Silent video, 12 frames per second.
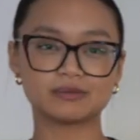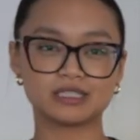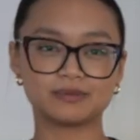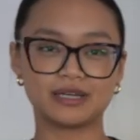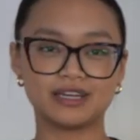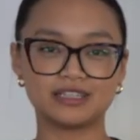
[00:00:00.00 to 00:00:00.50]
meant
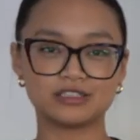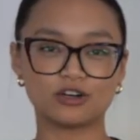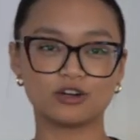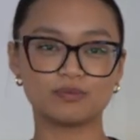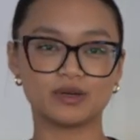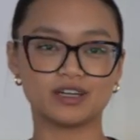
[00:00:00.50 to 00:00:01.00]
to be easy
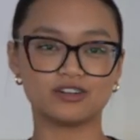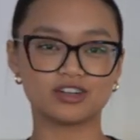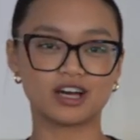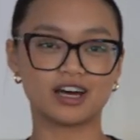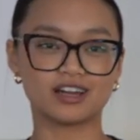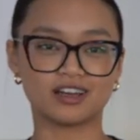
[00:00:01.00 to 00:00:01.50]
open and you
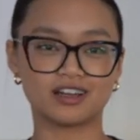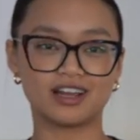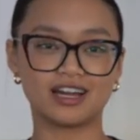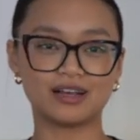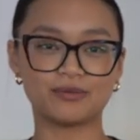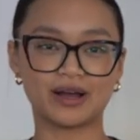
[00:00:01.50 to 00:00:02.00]
cut it
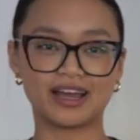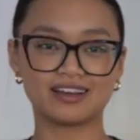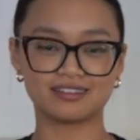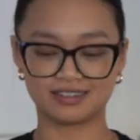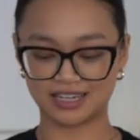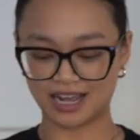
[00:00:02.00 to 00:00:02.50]
anyway.
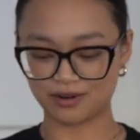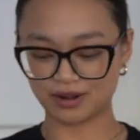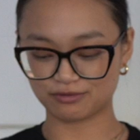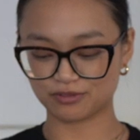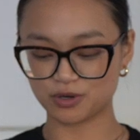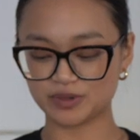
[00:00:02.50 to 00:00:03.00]
Now
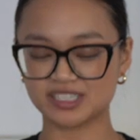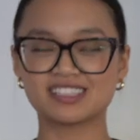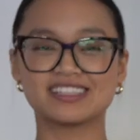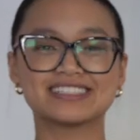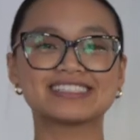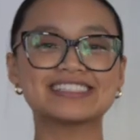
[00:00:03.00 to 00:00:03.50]
I've ruined
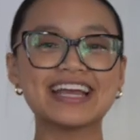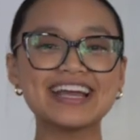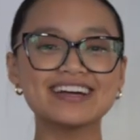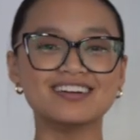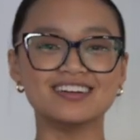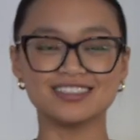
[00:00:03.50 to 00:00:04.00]
the
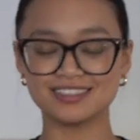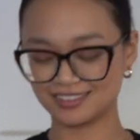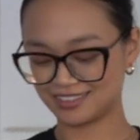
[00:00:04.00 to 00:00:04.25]
seal.